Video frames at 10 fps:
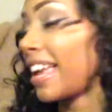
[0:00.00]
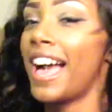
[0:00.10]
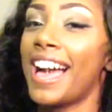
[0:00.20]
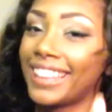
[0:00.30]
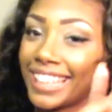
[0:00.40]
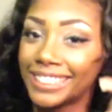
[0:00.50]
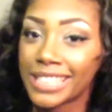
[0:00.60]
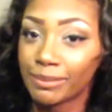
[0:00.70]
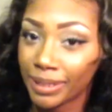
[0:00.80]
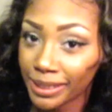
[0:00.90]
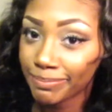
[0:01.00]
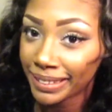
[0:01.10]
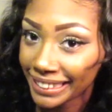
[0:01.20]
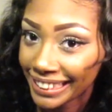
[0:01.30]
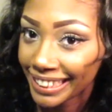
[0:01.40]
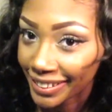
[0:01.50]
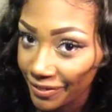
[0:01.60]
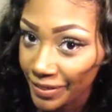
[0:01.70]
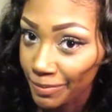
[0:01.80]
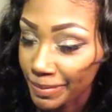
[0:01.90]
I like the smell of money, you
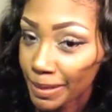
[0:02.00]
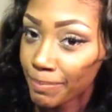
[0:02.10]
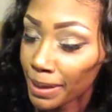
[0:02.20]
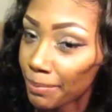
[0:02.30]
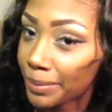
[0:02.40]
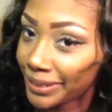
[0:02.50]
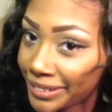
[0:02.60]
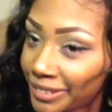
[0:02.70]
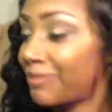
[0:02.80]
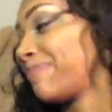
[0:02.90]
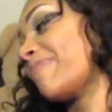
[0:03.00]
feel me? Paper.